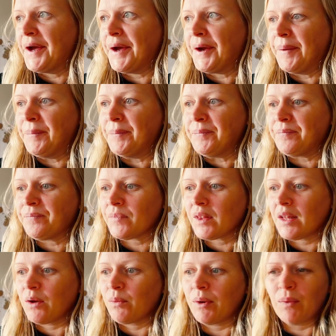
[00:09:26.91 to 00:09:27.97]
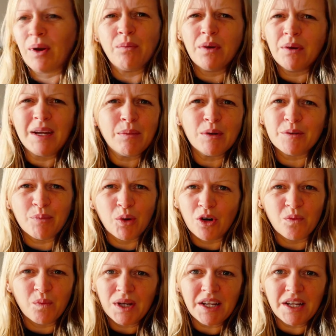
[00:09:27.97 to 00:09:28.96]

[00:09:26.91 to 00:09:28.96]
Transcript: um like when we, he was born